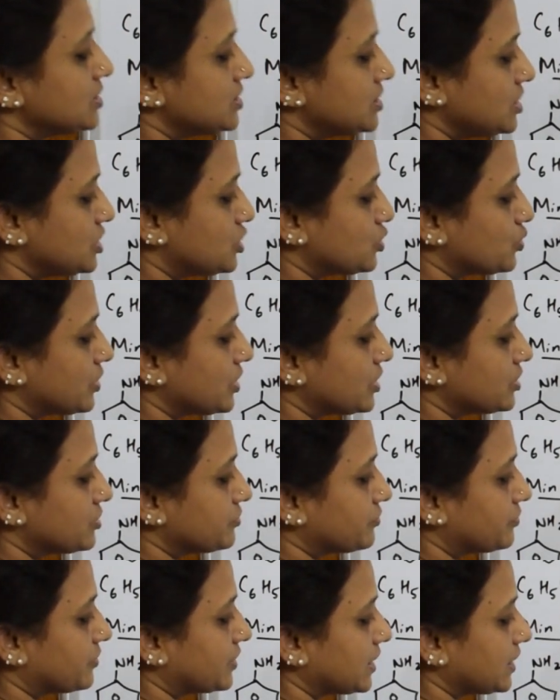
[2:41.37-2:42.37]

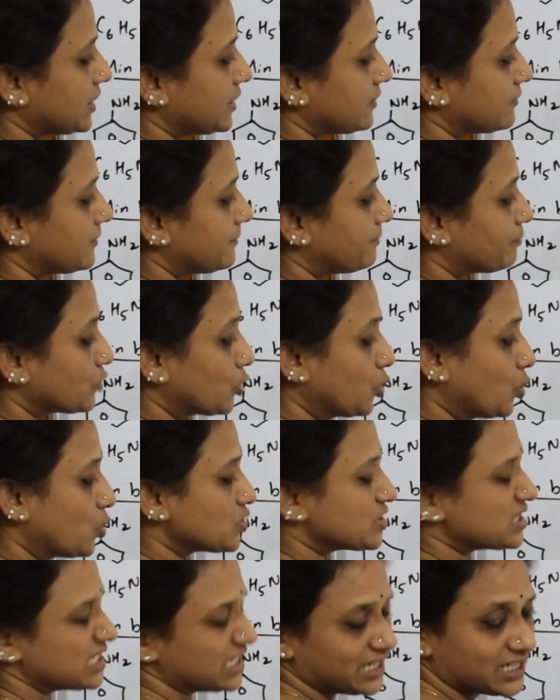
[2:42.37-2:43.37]
C2H5,
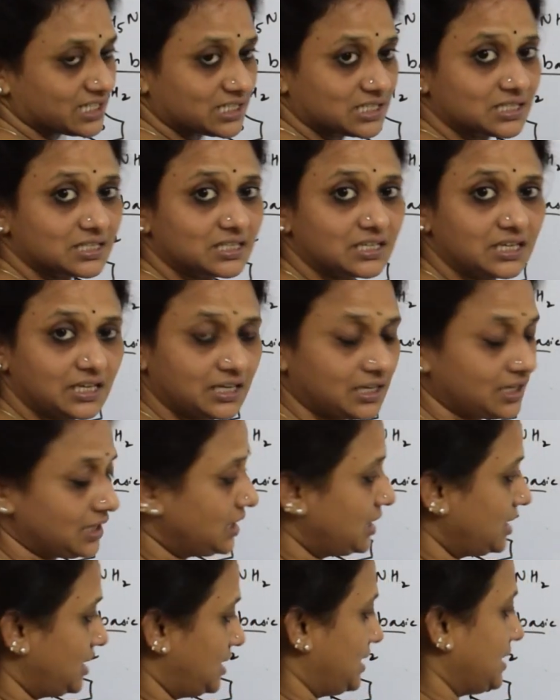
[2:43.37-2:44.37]
OCH3,
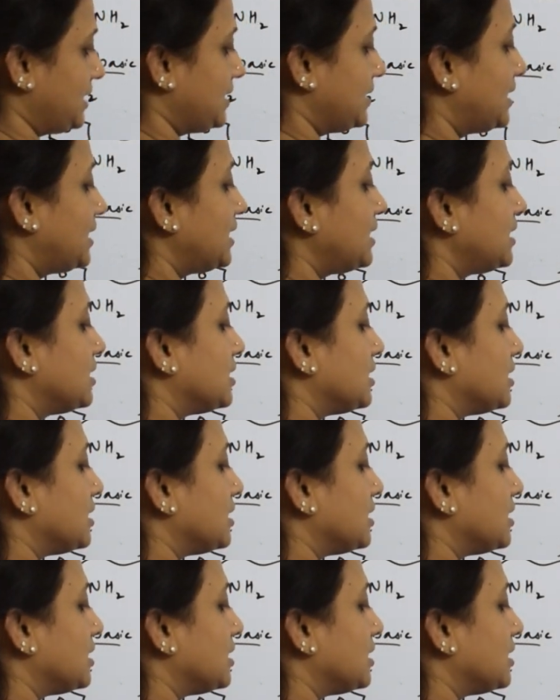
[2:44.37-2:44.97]
like that.